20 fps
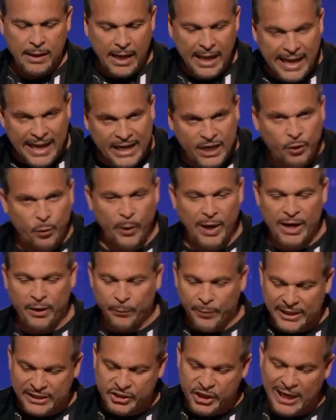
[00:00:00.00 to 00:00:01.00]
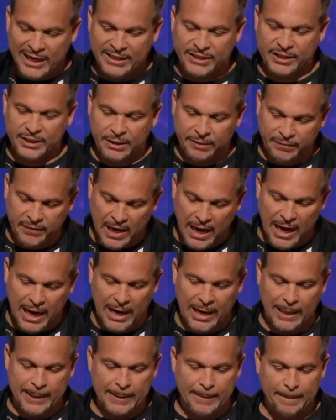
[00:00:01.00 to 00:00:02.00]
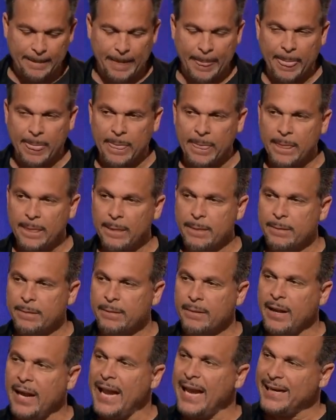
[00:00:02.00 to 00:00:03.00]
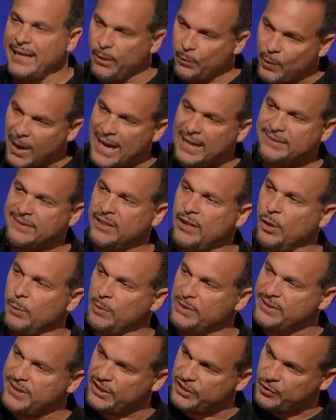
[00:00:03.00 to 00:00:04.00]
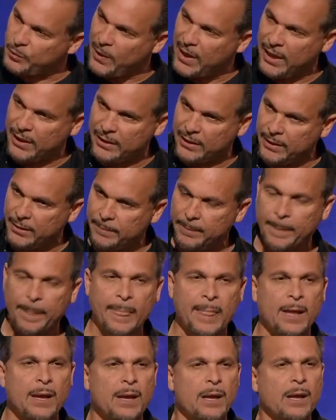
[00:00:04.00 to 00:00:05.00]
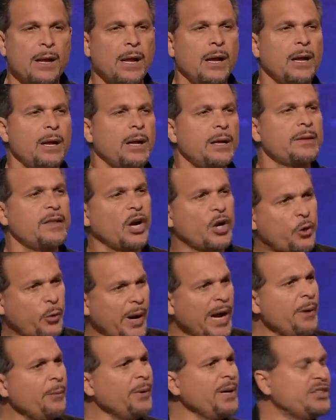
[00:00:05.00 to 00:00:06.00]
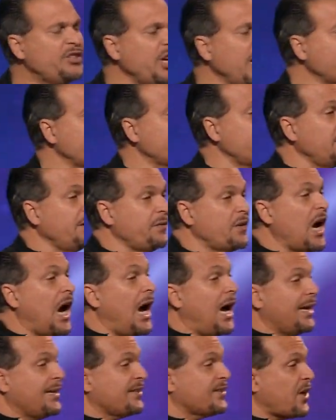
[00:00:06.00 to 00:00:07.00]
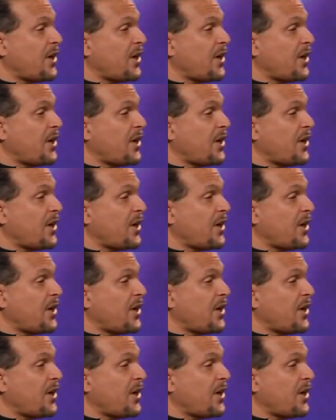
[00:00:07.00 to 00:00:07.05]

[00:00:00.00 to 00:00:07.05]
a great rejection of God and a rise in homosexuality. The great rejection of God is